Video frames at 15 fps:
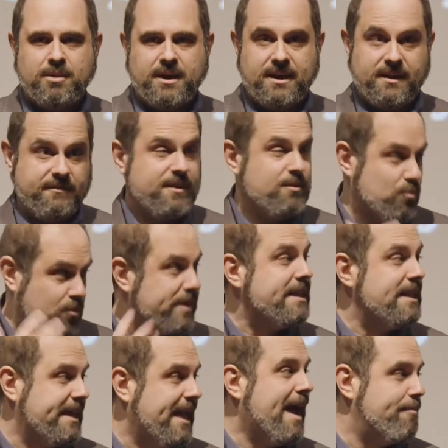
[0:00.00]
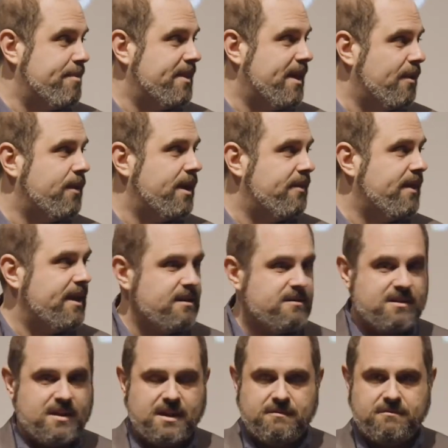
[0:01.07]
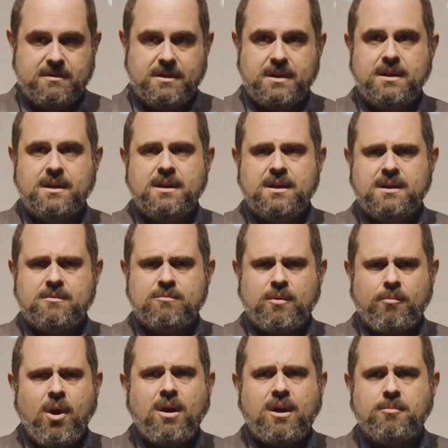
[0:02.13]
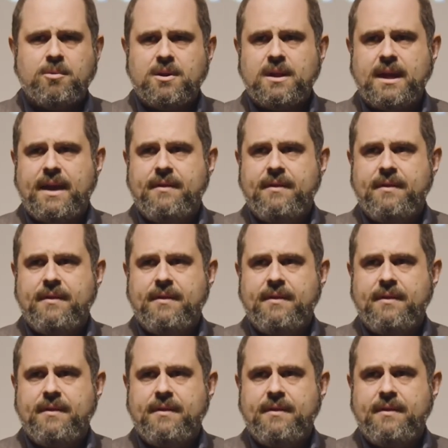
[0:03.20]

But if it really happened that way, that is kind of remarkable.